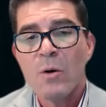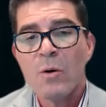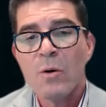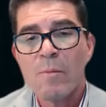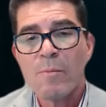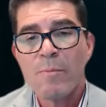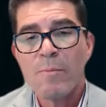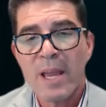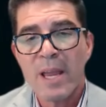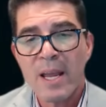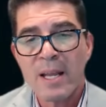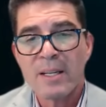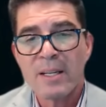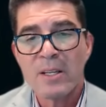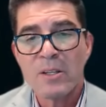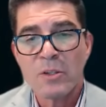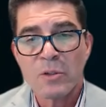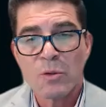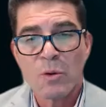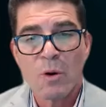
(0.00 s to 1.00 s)
who
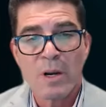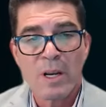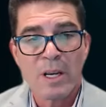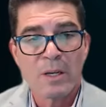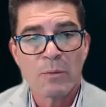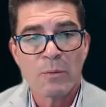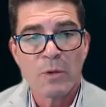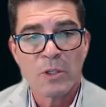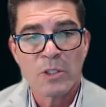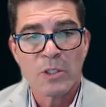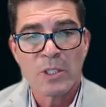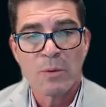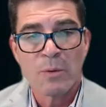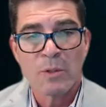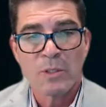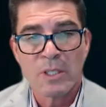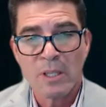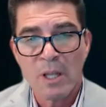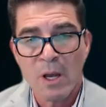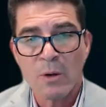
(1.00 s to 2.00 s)
abandoned Sorokin when she
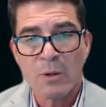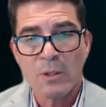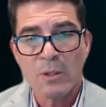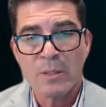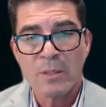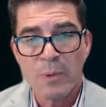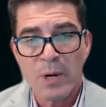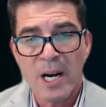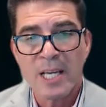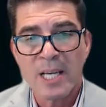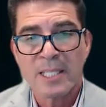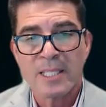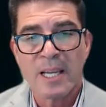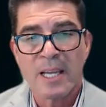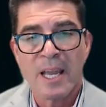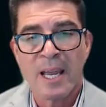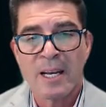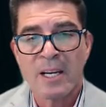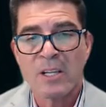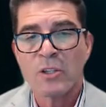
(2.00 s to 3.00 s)
was alone, depressed,
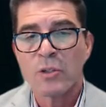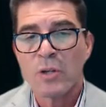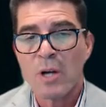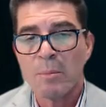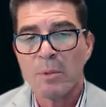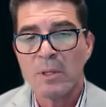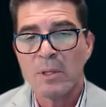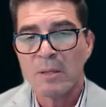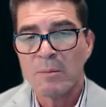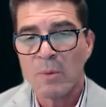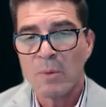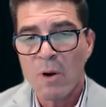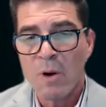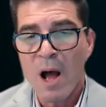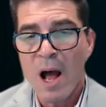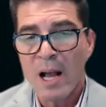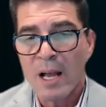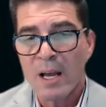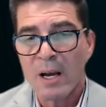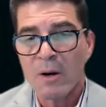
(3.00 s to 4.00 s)
and in trouble in
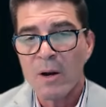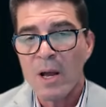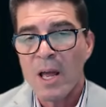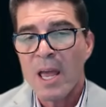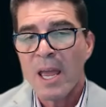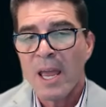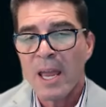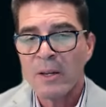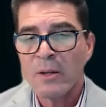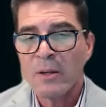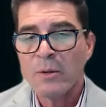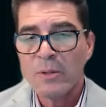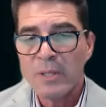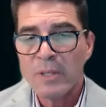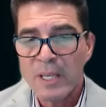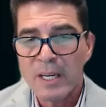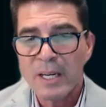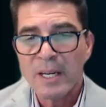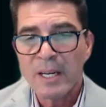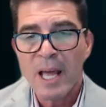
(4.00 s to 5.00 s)
Morocco, and who
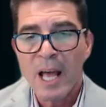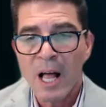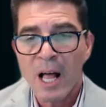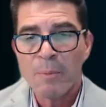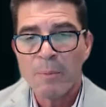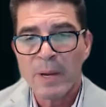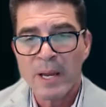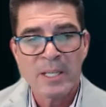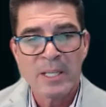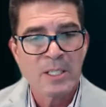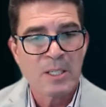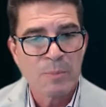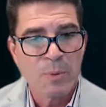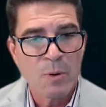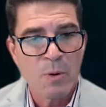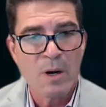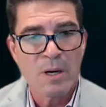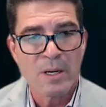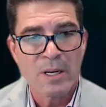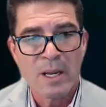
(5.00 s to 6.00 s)
needed help and
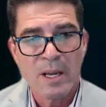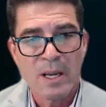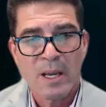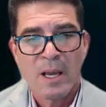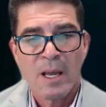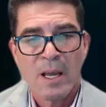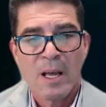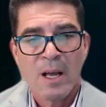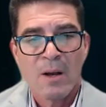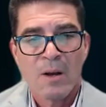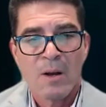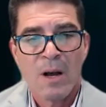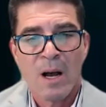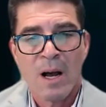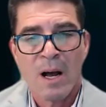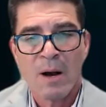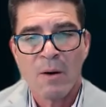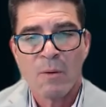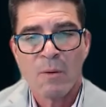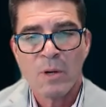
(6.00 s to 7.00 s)
support.
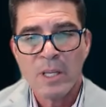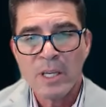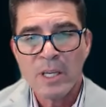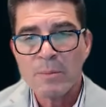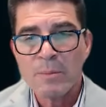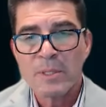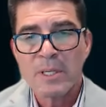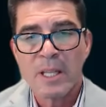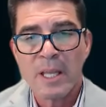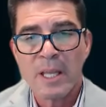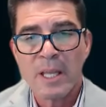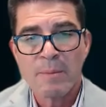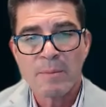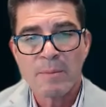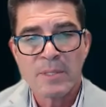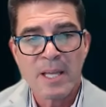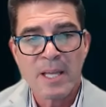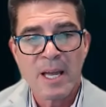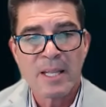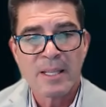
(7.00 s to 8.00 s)
Uh, Williams
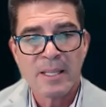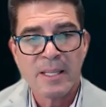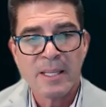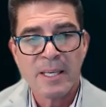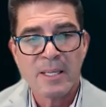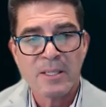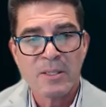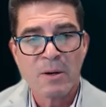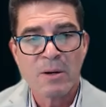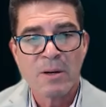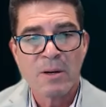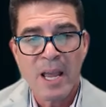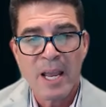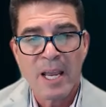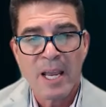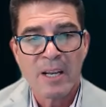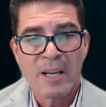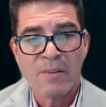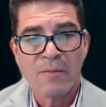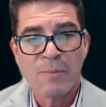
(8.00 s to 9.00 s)
claims that these are
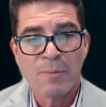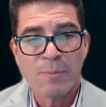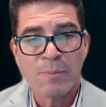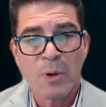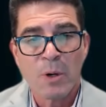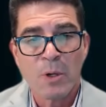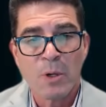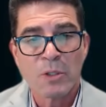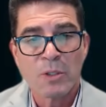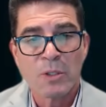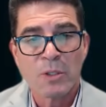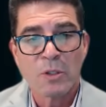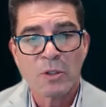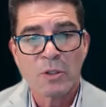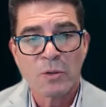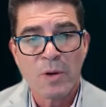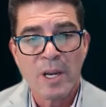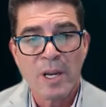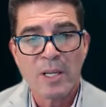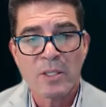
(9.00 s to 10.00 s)
negative personal
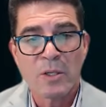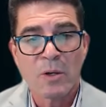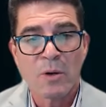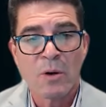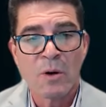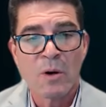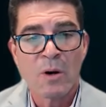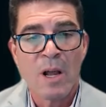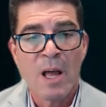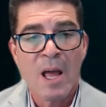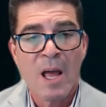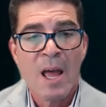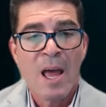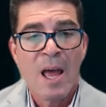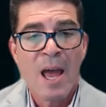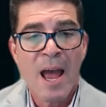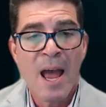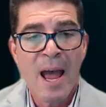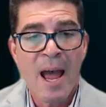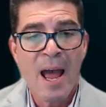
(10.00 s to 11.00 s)
traits or
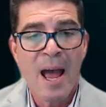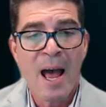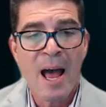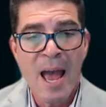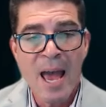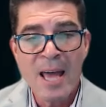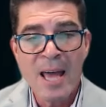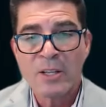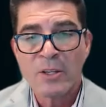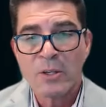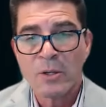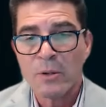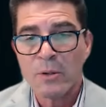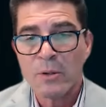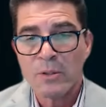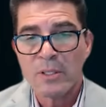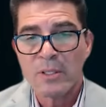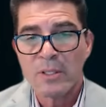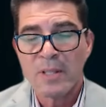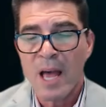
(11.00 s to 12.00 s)

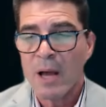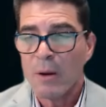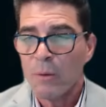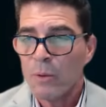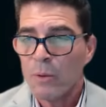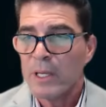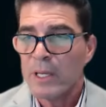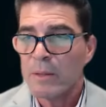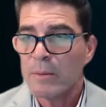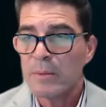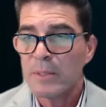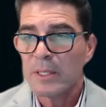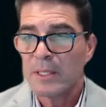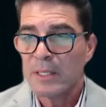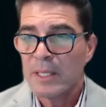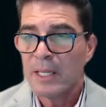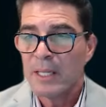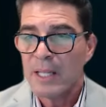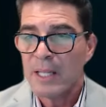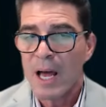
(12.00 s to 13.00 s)
attitudes that Williams
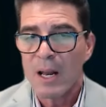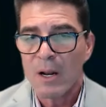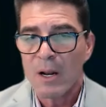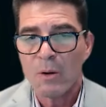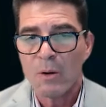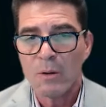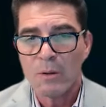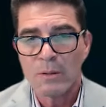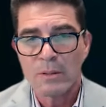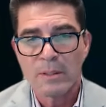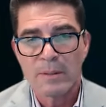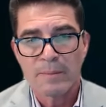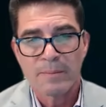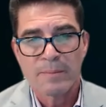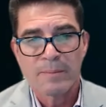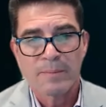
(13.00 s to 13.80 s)
did not hold.